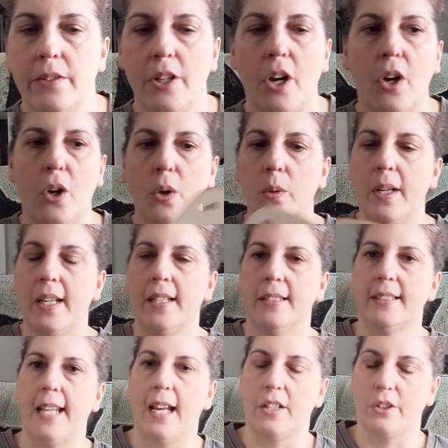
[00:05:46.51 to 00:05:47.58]
toe
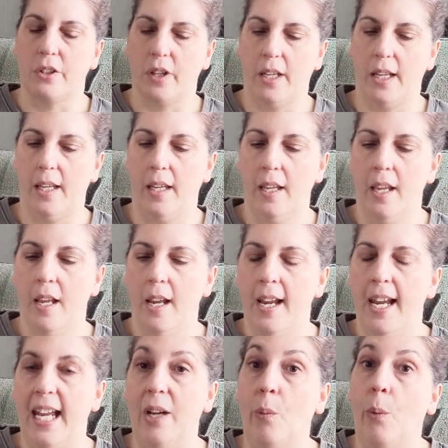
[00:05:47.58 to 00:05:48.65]
is actually
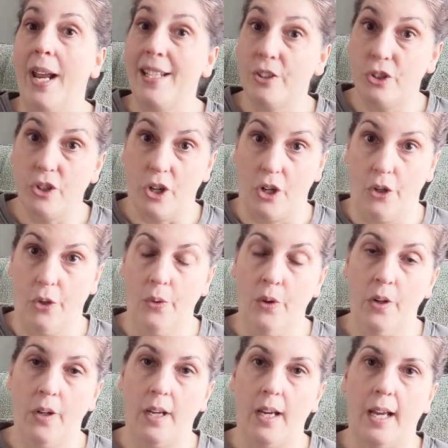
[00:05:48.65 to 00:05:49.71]
a wedge
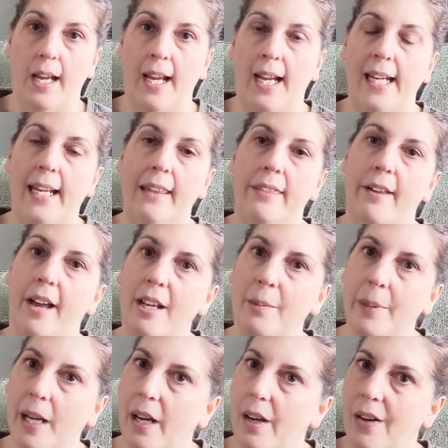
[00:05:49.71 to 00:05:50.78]
toe. I thought
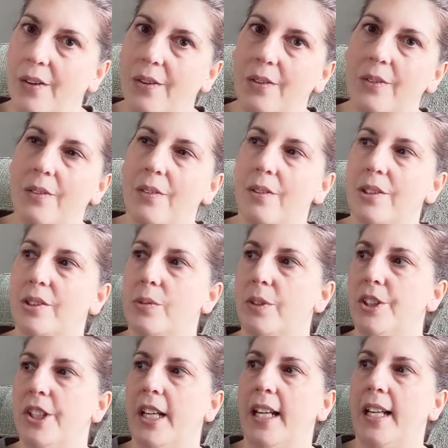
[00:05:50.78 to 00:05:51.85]
about
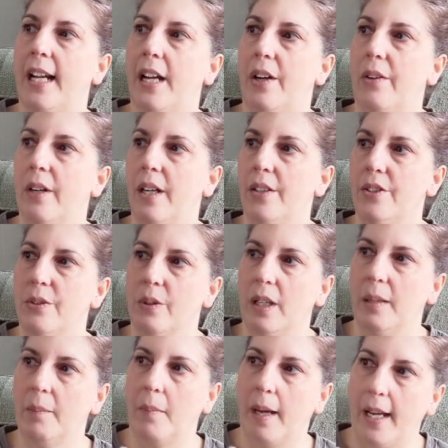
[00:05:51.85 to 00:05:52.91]
switching it out and
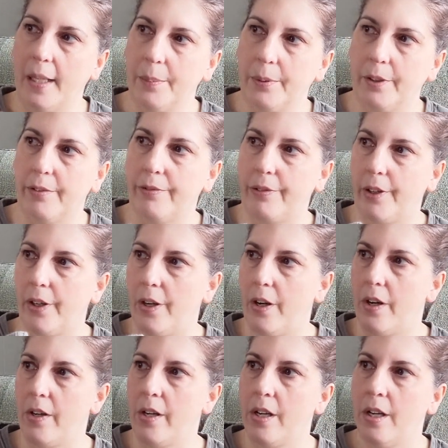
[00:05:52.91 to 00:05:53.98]
doing my
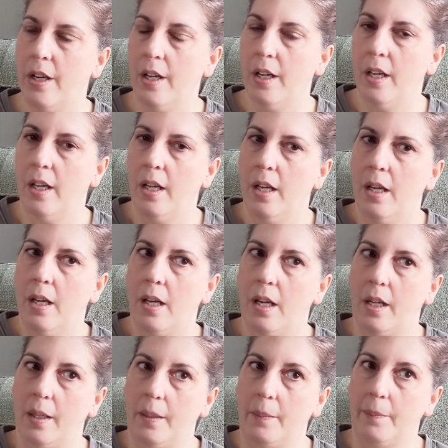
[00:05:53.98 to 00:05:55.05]
preferred
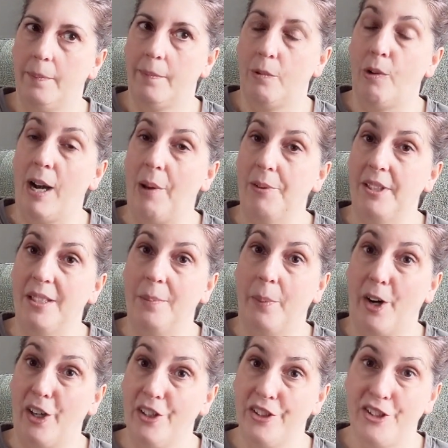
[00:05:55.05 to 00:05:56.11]
rounded
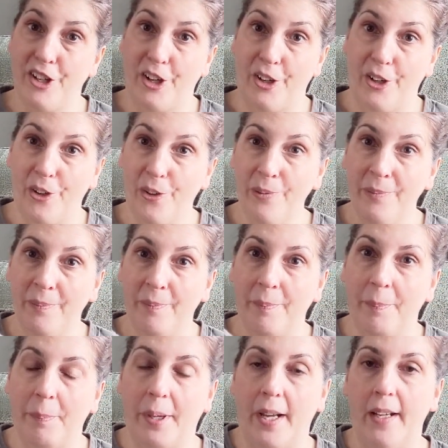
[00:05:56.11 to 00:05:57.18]
barn toe,
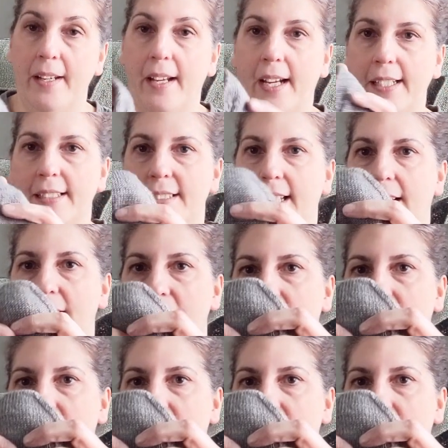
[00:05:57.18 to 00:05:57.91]
but I decided to